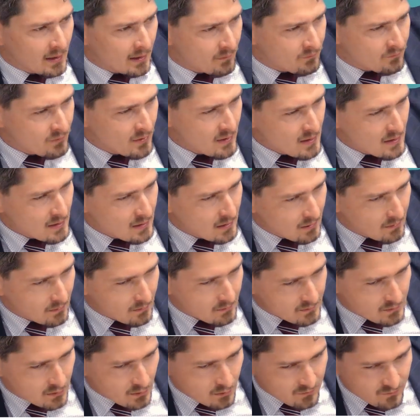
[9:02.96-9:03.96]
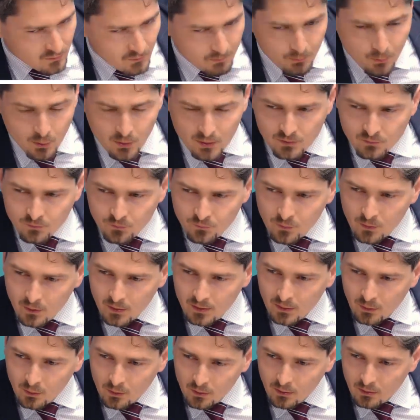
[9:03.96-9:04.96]
We have support
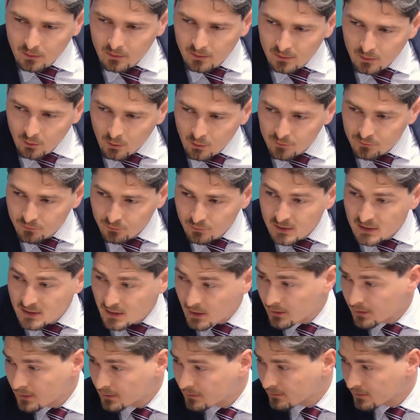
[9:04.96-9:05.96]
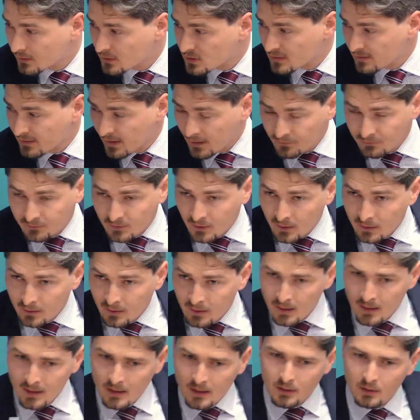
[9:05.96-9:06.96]
for an authoritarian such as
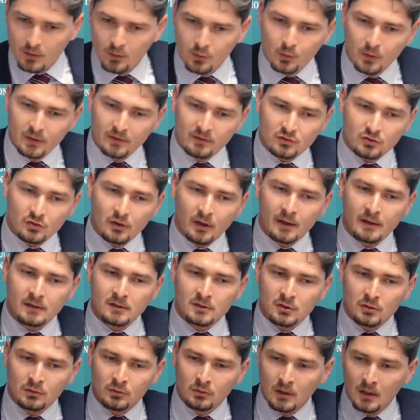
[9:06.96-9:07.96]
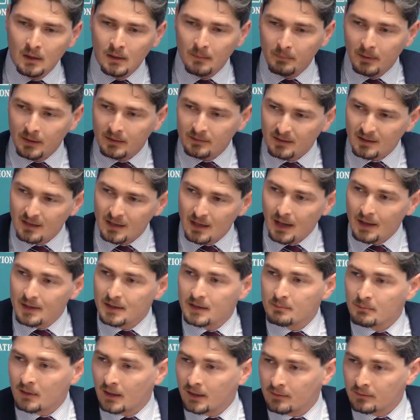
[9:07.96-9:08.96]
Haftar, who is trying to basically
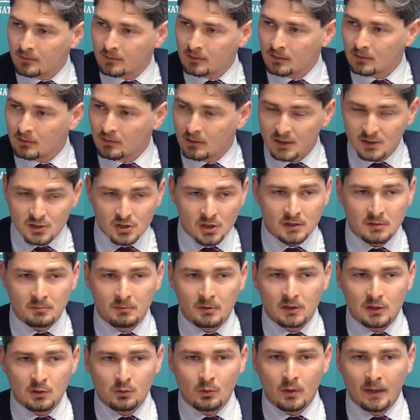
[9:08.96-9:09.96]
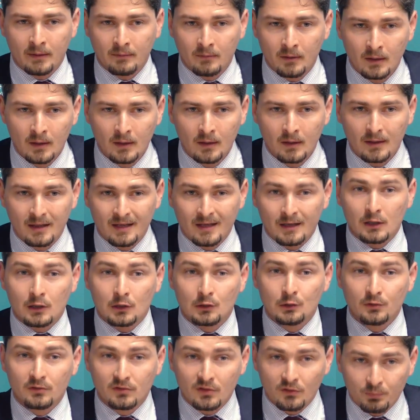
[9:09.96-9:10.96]
undermine the legitimate UN
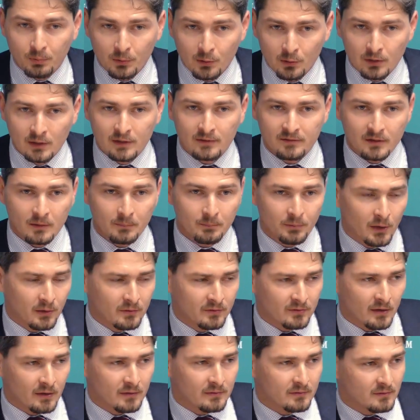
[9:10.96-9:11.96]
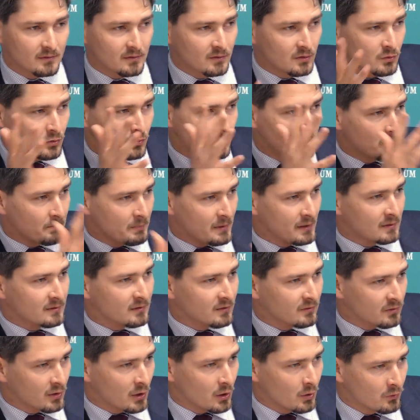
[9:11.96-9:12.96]
inclusive pluralistic process to
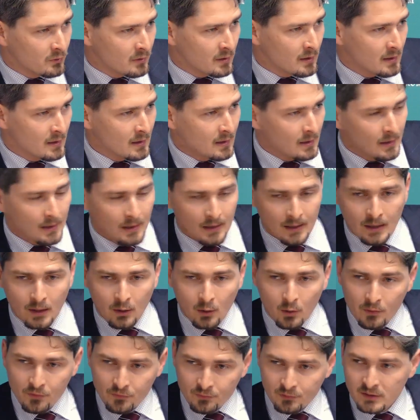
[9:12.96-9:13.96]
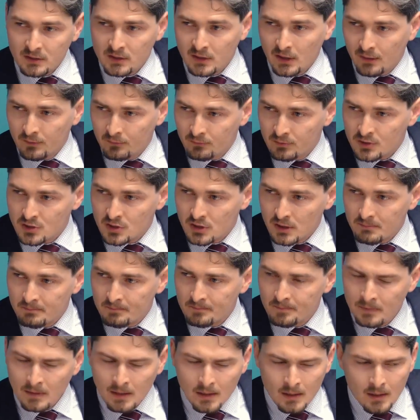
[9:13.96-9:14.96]
build his own authoritarian
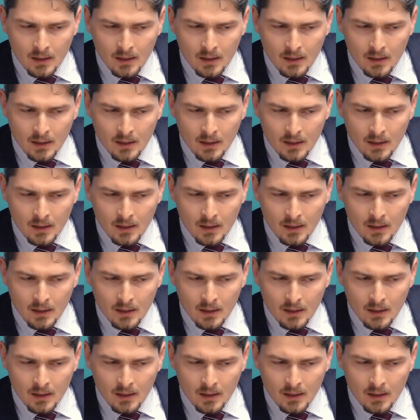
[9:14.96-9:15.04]
regime.